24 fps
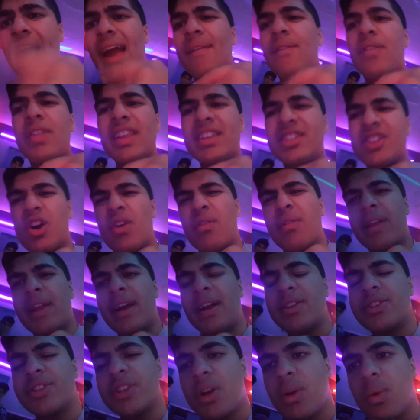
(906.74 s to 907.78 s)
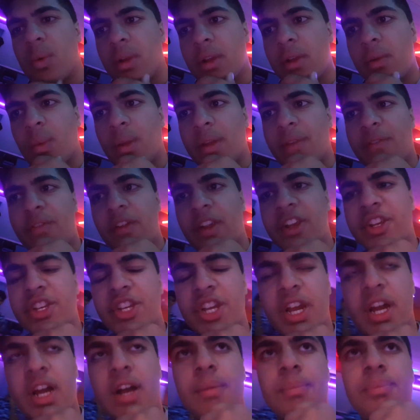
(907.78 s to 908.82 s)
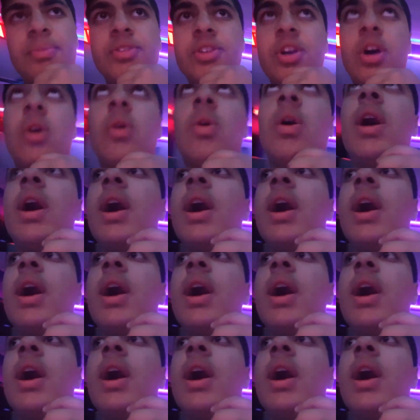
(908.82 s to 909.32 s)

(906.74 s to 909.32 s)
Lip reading: Everything's over now, so we're finishing up. So,